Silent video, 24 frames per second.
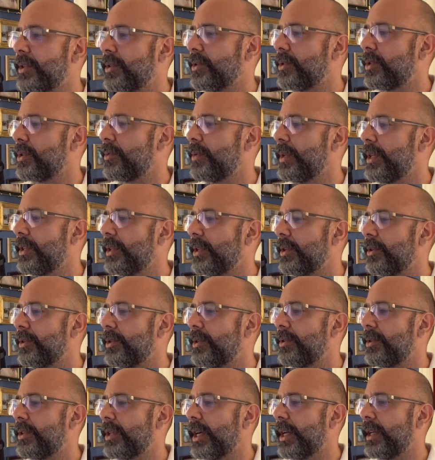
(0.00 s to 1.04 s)
or squeezing her too
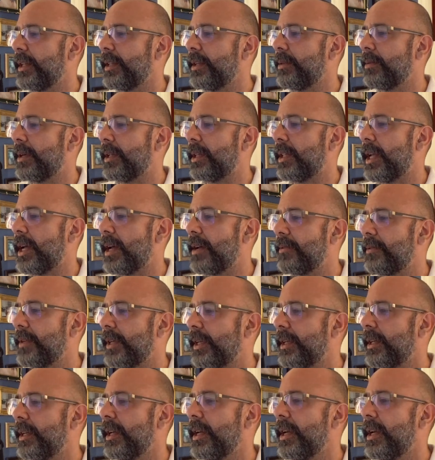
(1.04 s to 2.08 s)
tightly while laughing.
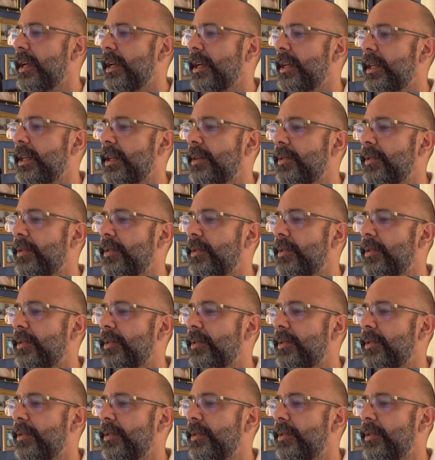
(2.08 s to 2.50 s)
If